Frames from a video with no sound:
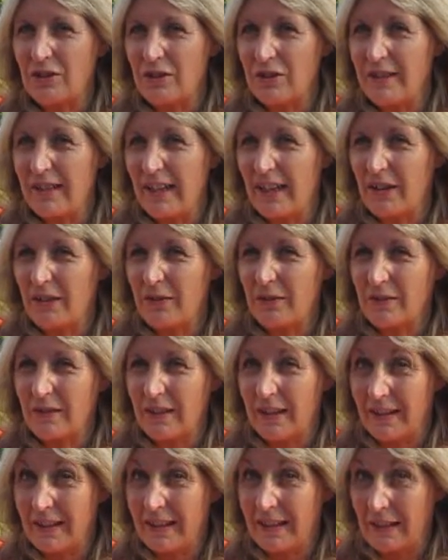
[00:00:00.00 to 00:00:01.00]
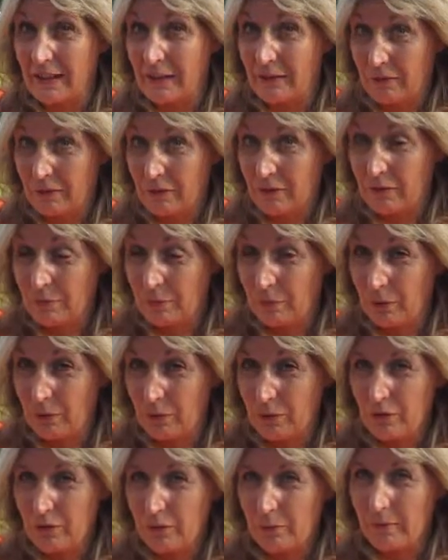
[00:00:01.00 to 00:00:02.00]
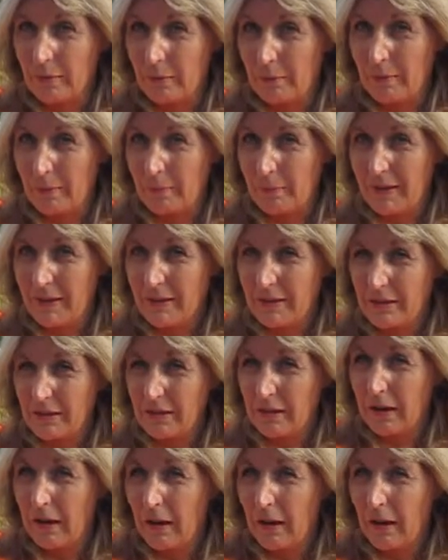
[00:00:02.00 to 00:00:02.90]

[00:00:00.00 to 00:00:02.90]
nerves I think for tomorrow should be a bit better.